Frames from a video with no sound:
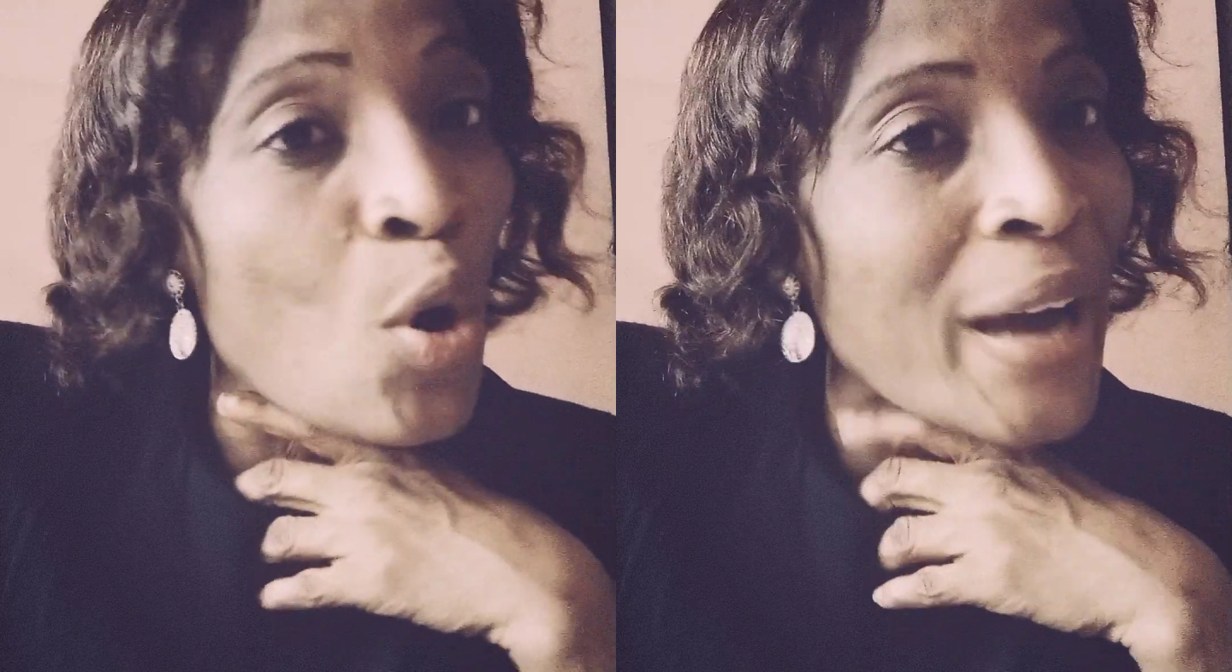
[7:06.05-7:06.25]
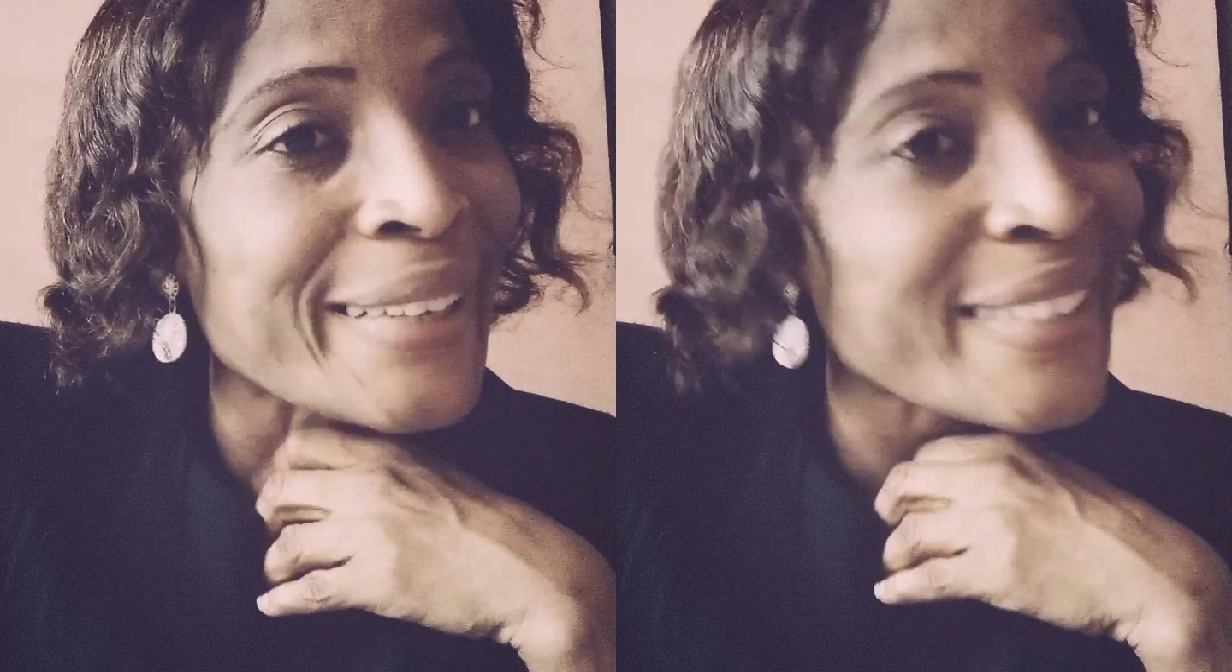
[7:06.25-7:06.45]

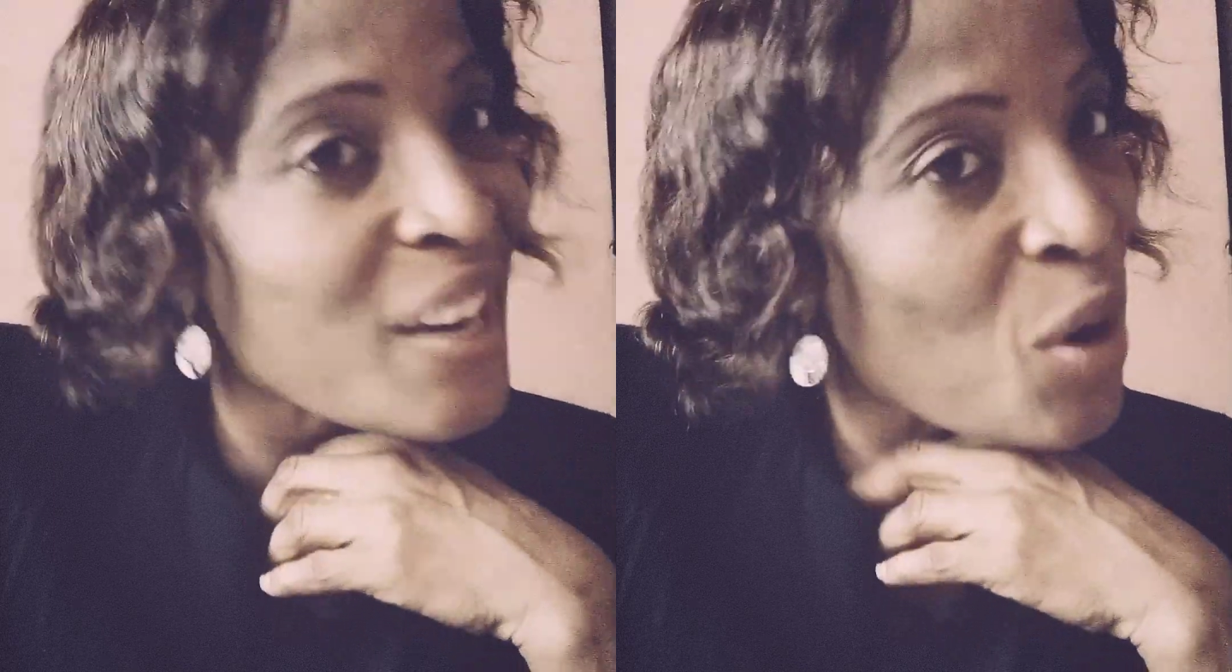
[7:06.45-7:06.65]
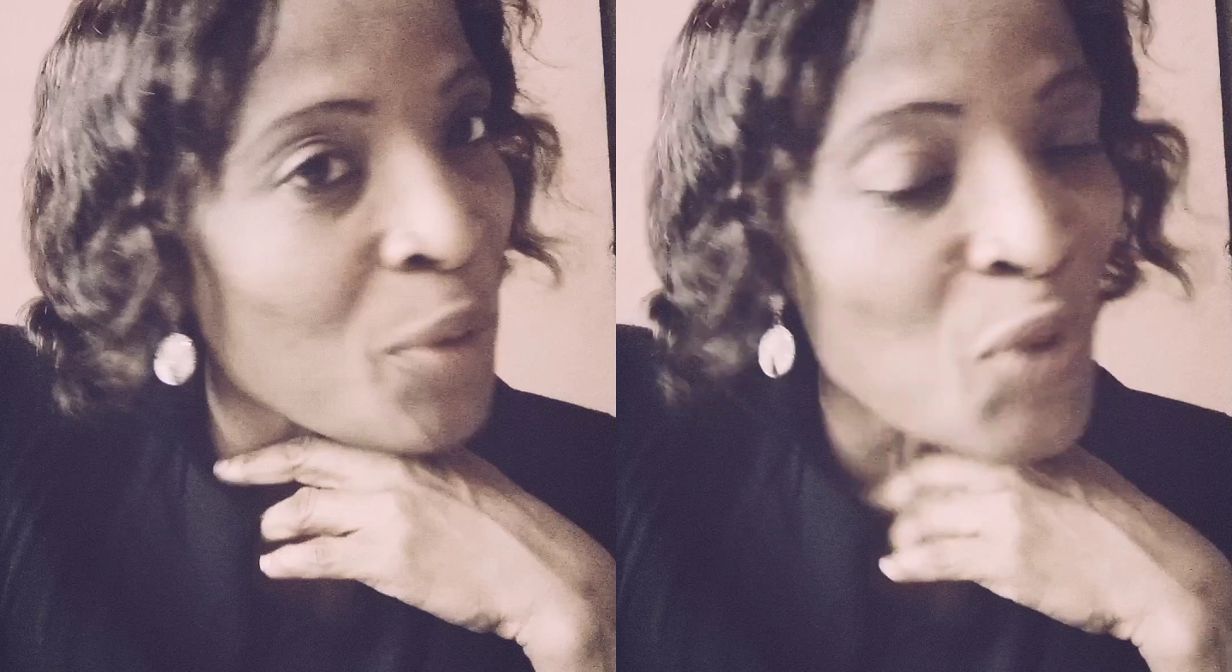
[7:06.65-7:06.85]
and
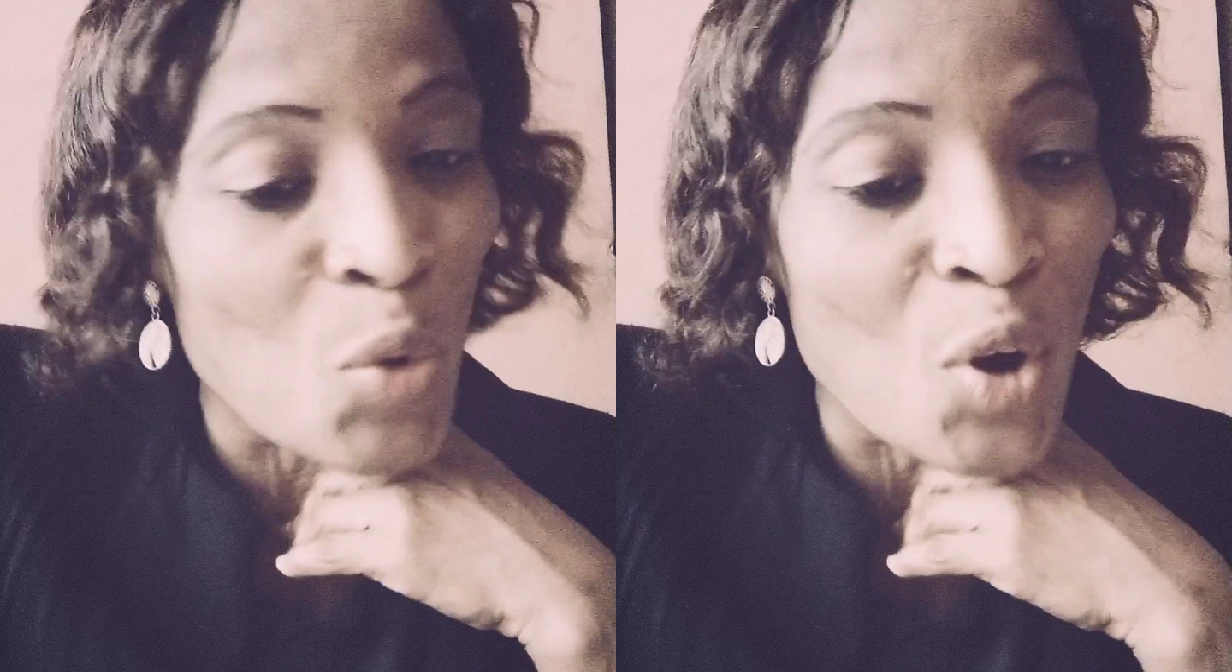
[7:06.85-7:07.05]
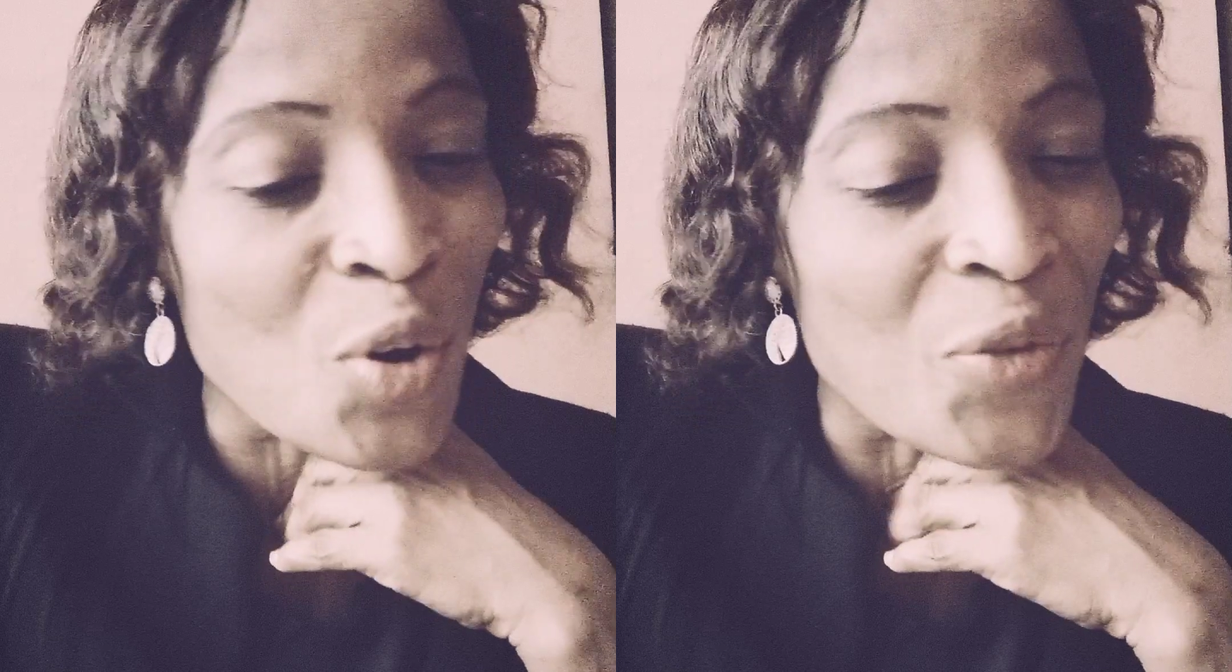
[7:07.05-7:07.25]
check up the
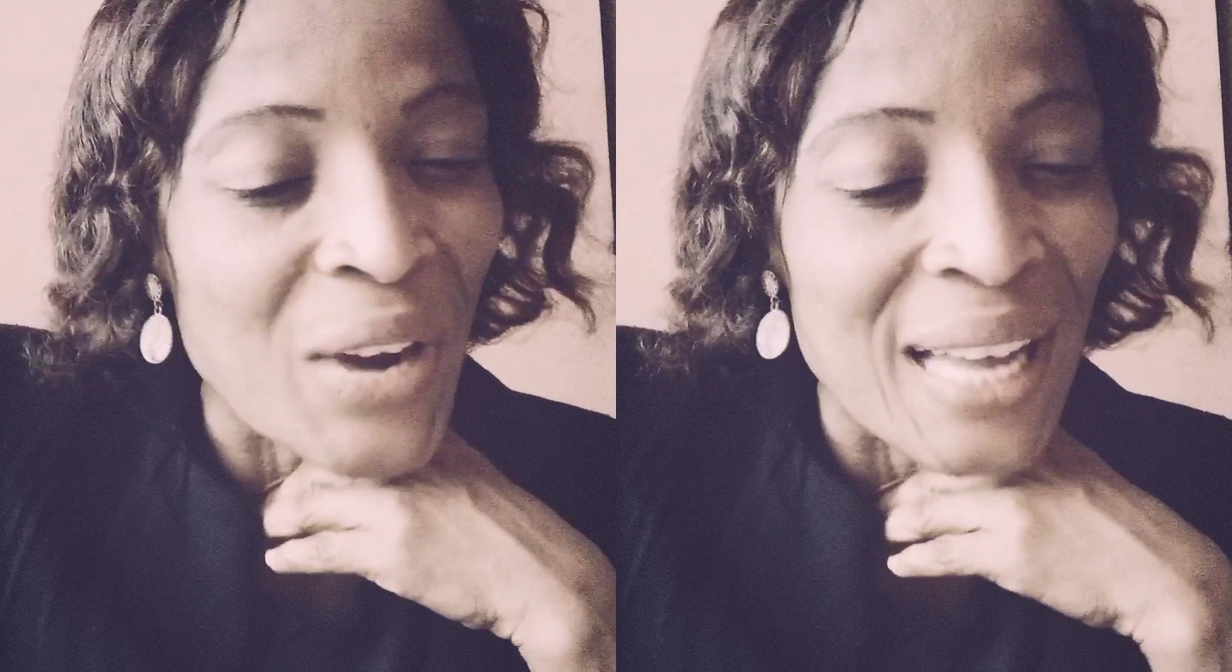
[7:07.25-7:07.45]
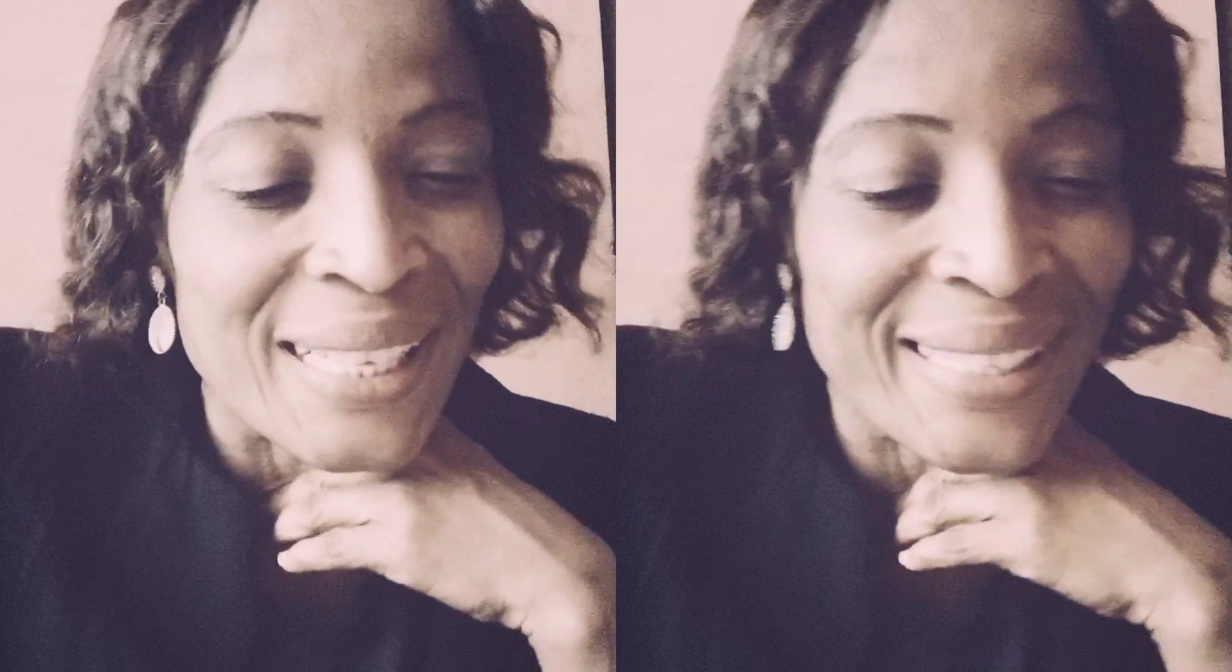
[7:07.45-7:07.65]
work of
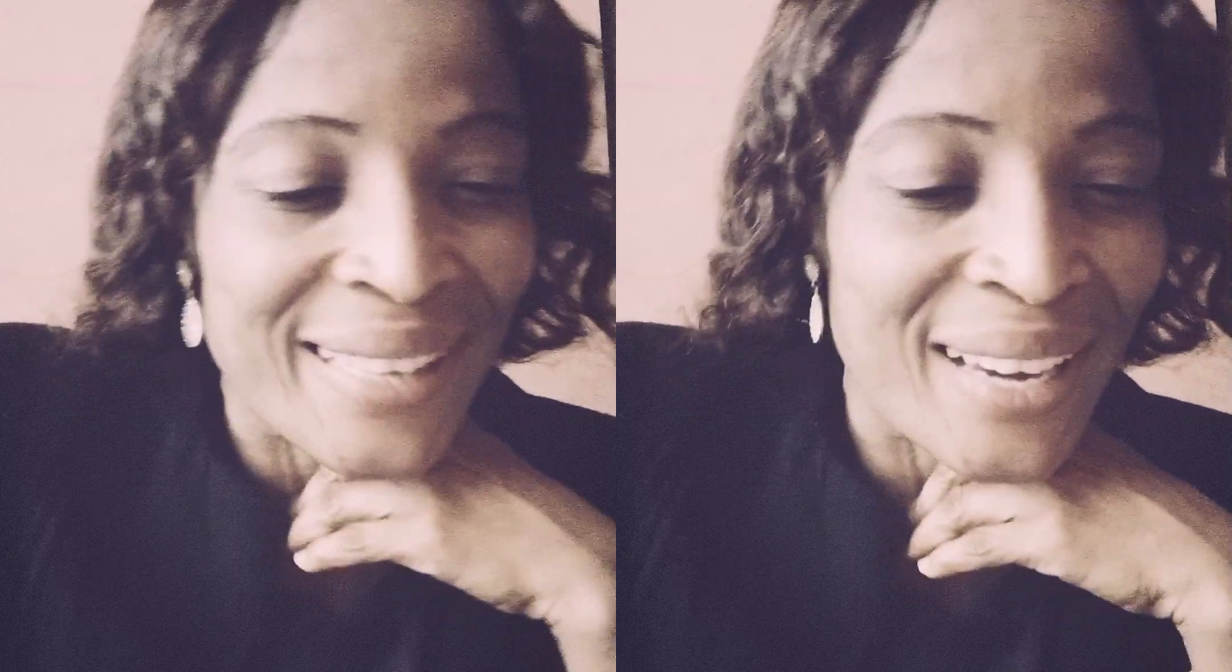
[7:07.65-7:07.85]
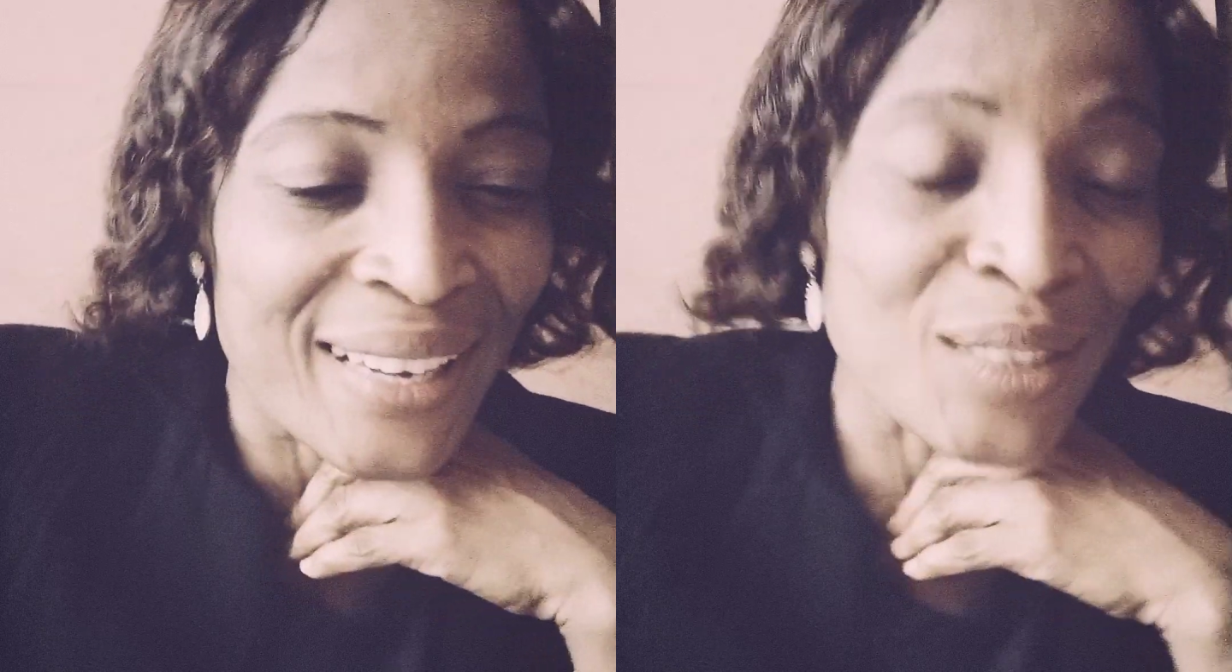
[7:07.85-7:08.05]

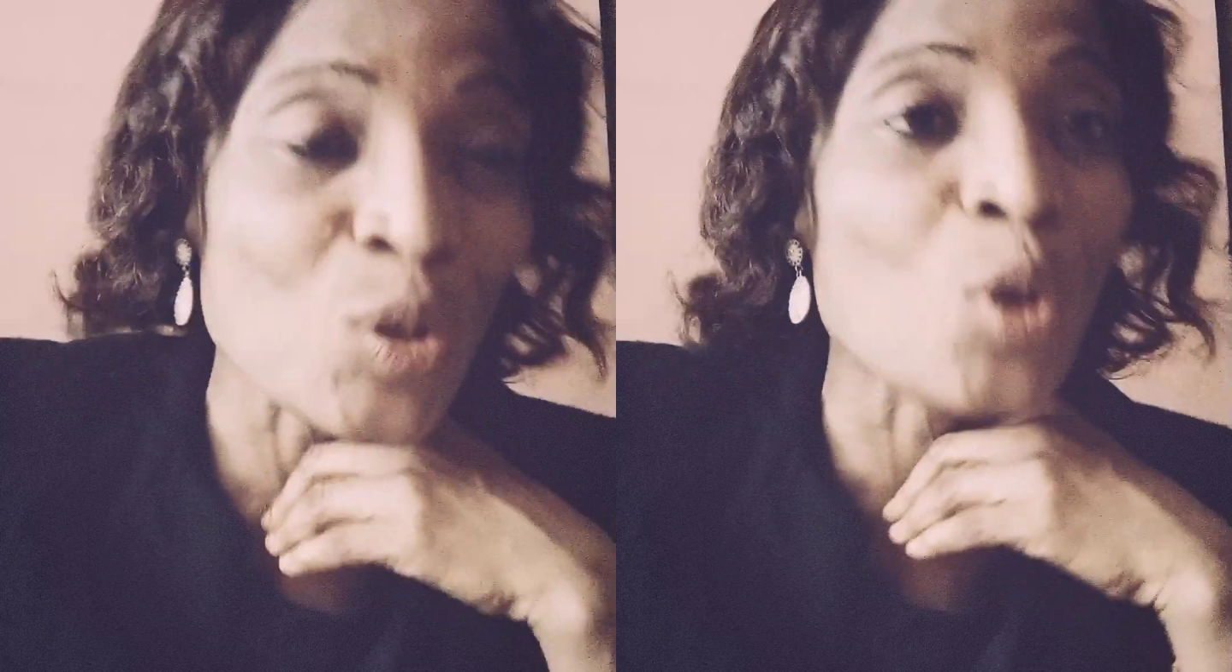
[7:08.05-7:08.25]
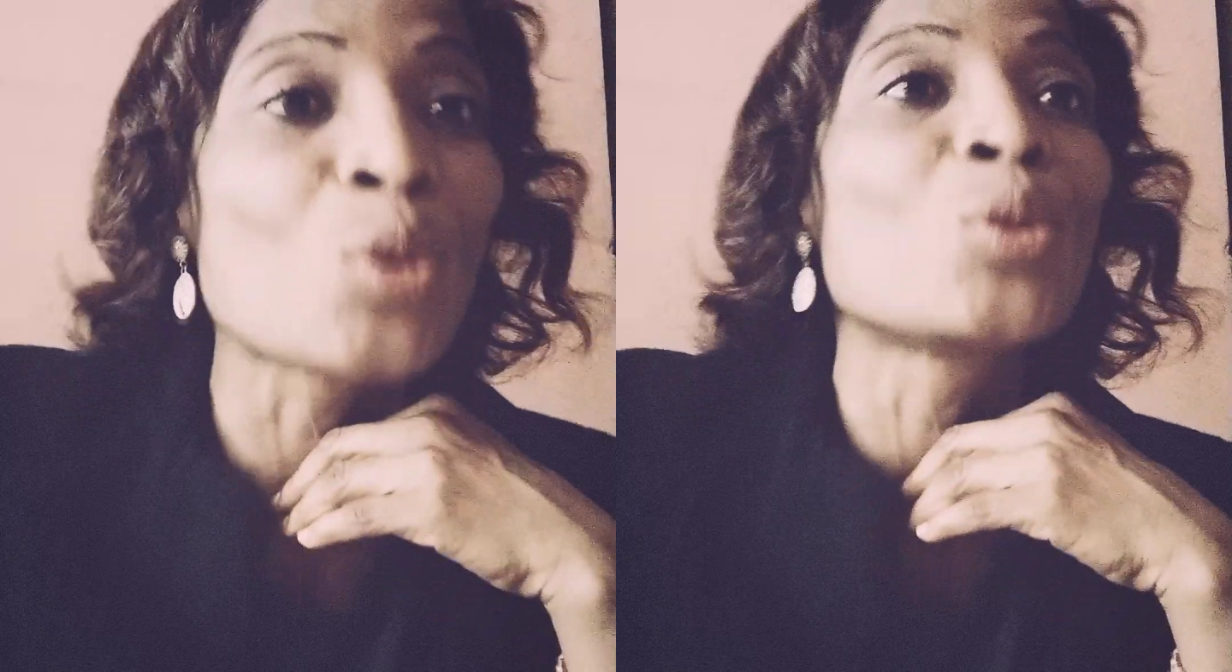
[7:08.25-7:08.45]
Callista et al.